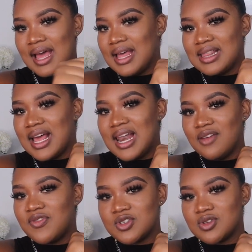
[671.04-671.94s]
their
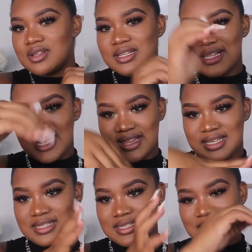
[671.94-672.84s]
life is just like
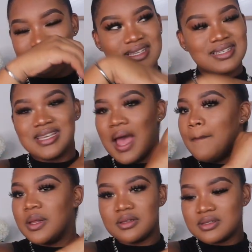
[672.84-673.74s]
this. It's in
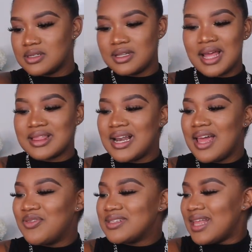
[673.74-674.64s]
shambles. Like, their
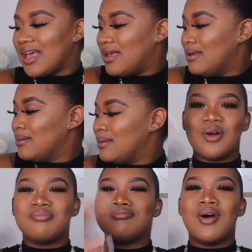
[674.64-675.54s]
life is like
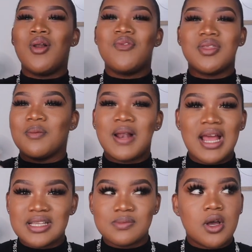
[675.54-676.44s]
all over the
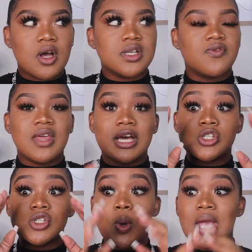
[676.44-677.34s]
place because they are
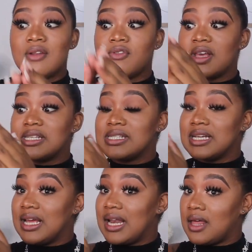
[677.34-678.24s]
so
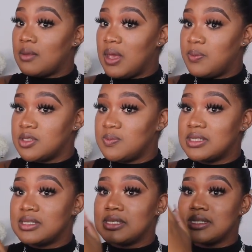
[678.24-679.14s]
invested in other people's
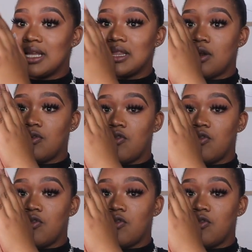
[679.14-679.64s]
businesses that they don't